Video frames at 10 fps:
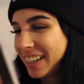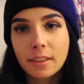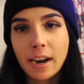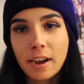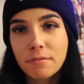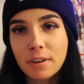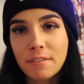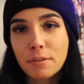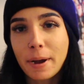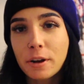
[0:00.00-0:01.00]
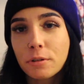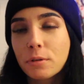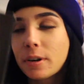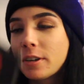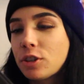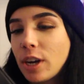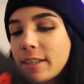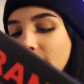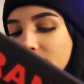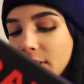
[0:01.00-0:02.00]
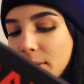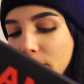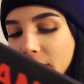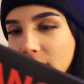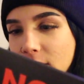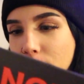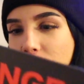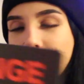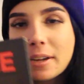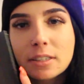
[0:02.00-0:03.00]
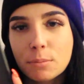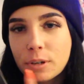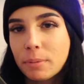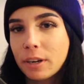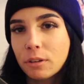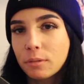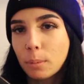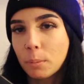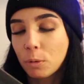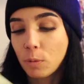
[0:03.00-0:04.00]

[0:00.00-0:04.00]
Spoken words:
Then I have Forever by Code Orange. I definitely picked this up online somewhere, but I don't remember